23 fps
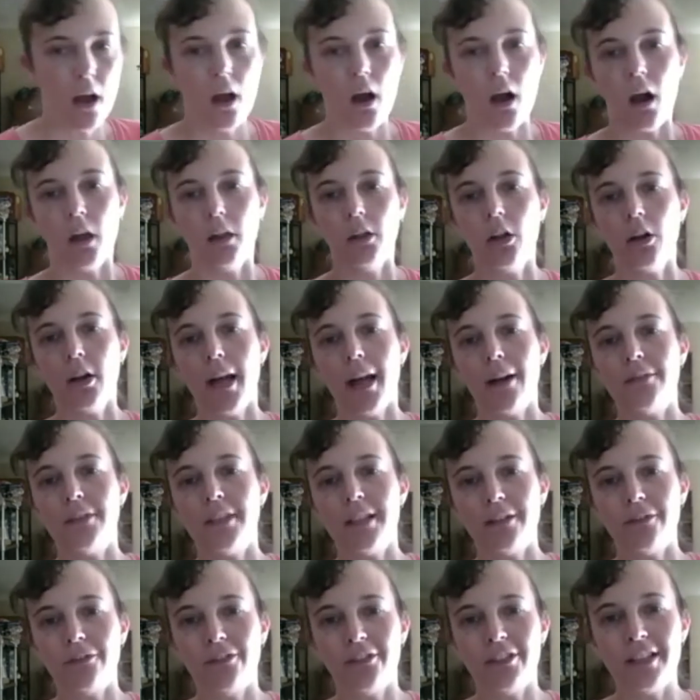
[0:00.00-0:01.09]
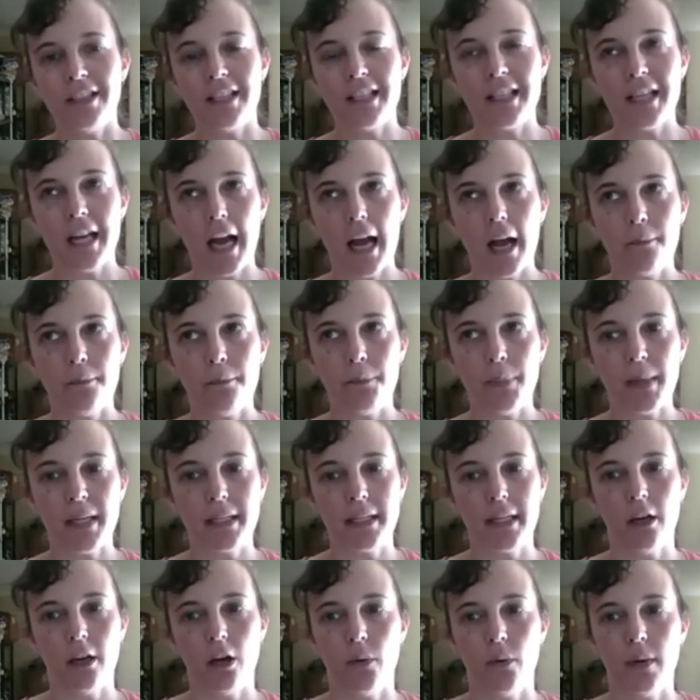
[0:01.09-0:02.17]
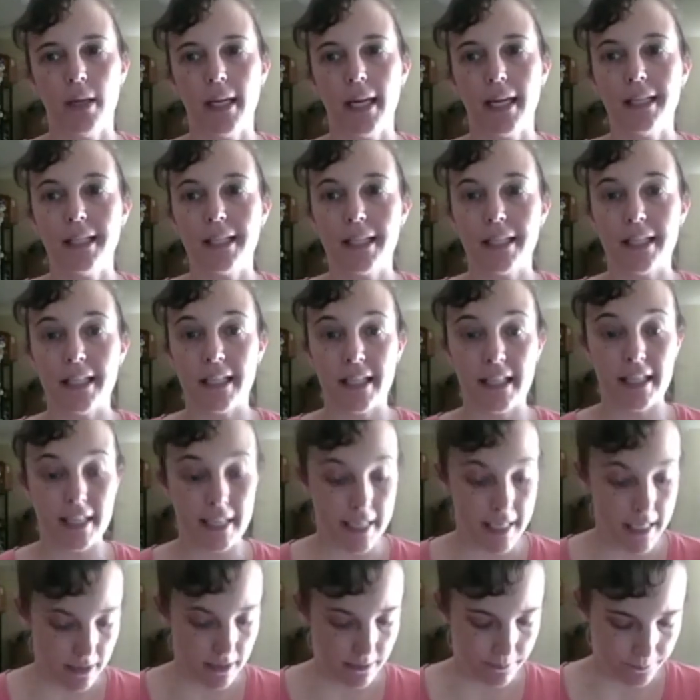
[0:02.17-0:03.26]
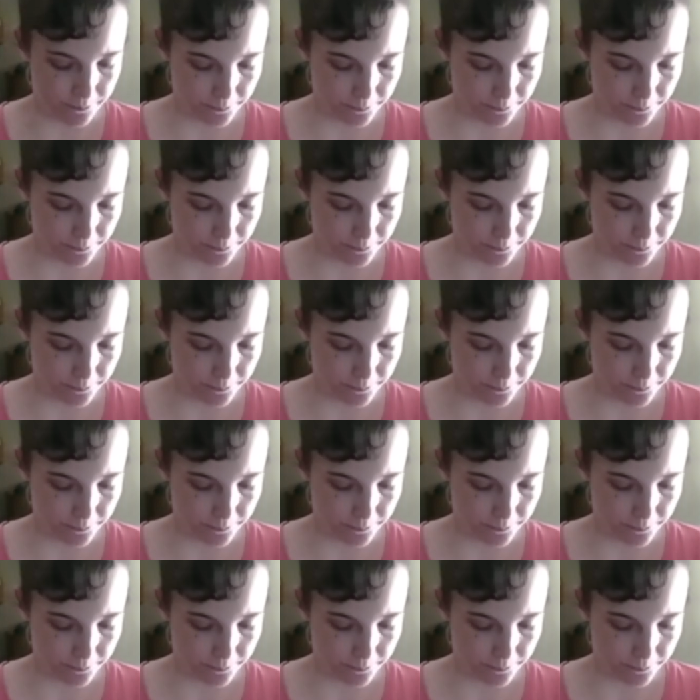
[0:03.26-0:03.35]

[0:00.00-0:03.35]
A lot have different bits that go against the skin.